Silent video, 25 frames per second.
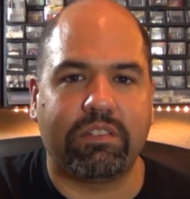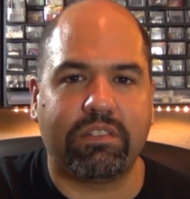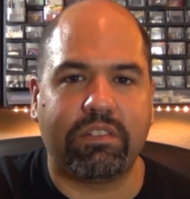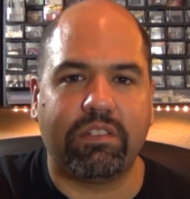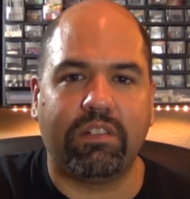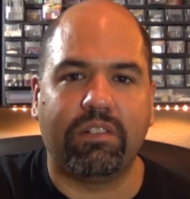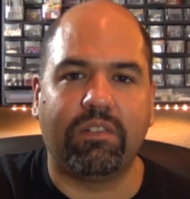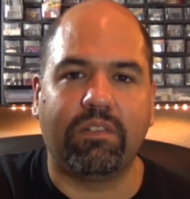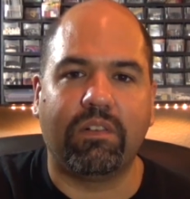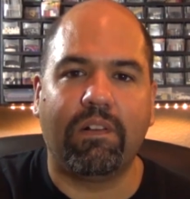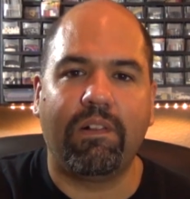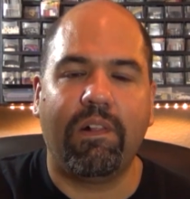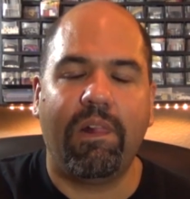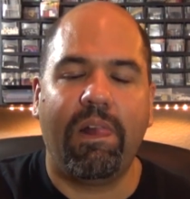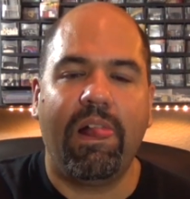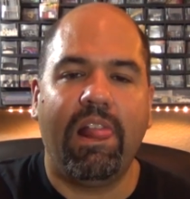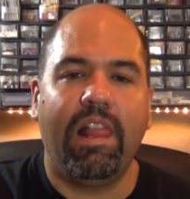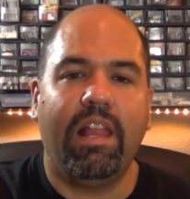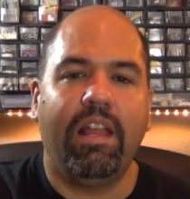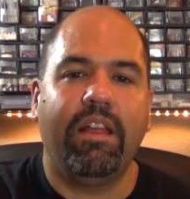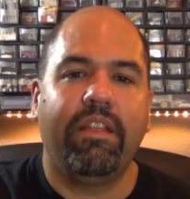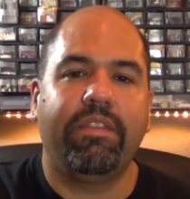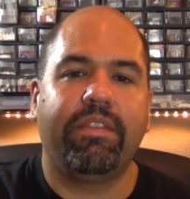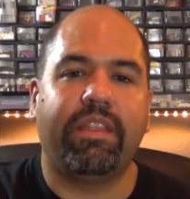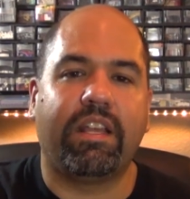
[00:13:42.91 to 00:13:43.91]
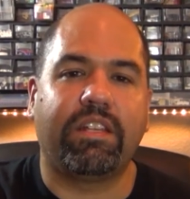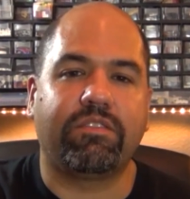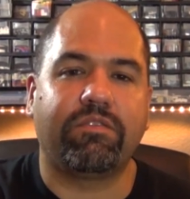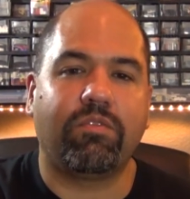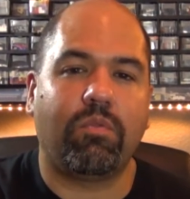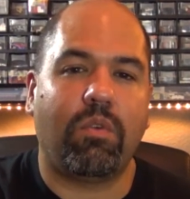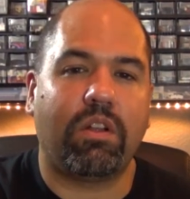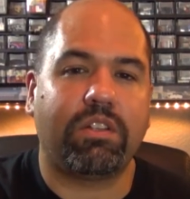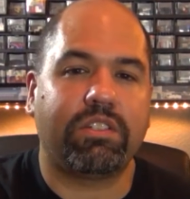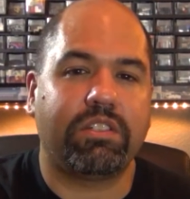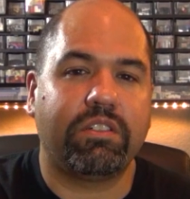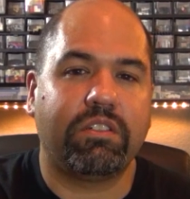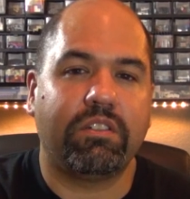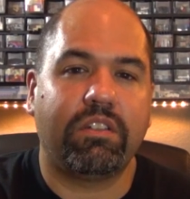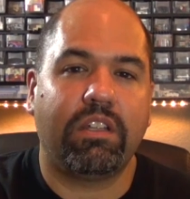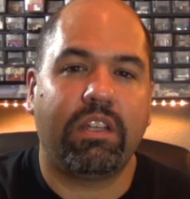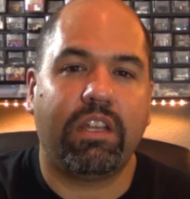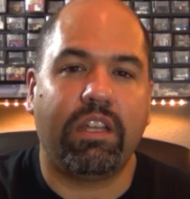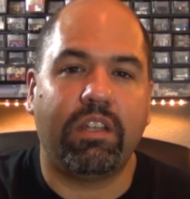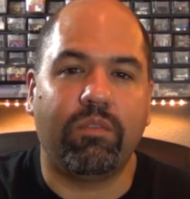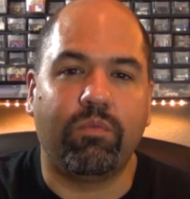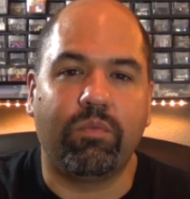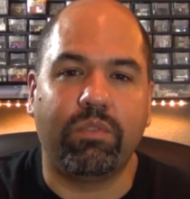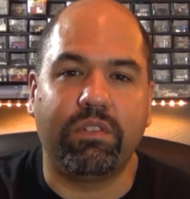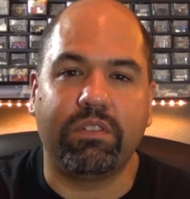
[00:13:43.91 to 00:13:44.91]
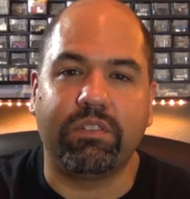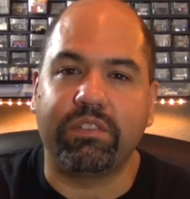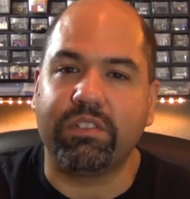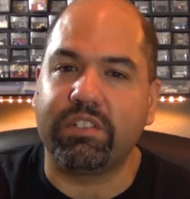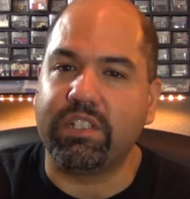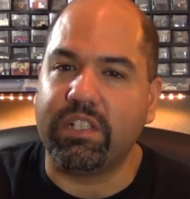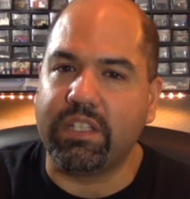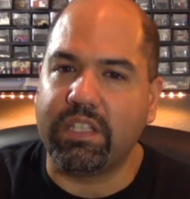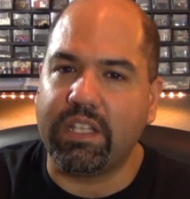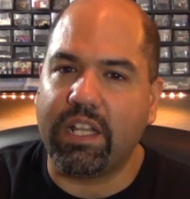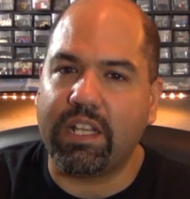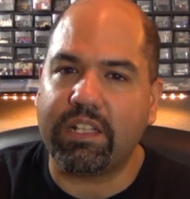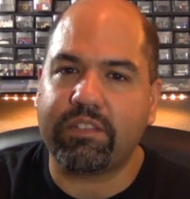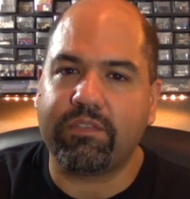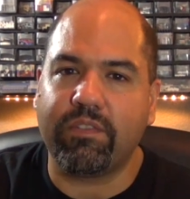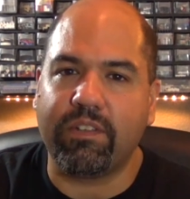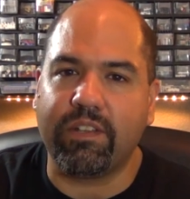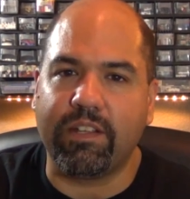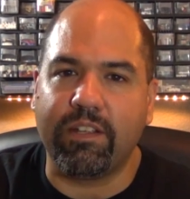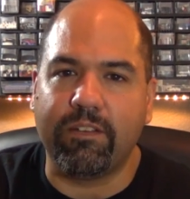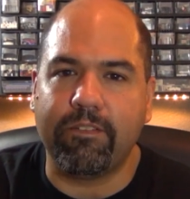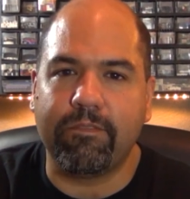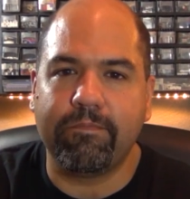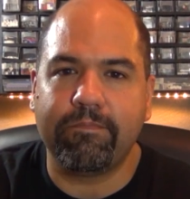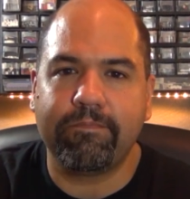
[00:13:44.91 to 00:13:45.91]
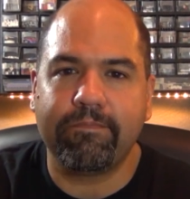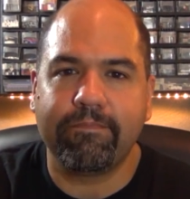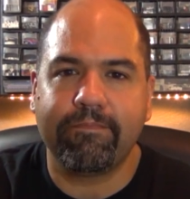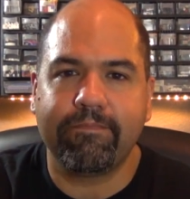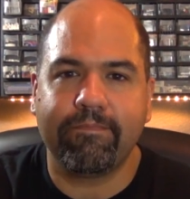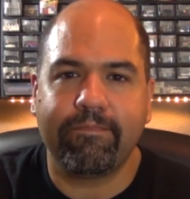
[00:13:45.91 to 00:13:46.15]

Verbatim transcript: So thanks for watching, and we'll see you in the next video.